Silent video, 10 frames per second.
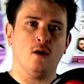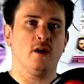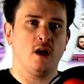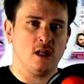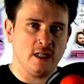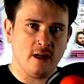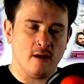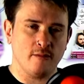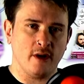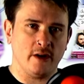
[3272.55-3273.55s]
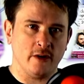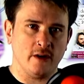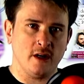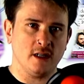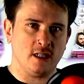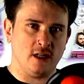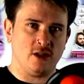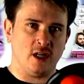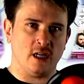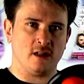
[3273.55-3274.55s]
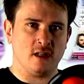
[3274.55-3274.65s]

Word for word: or Leon Brenner teaching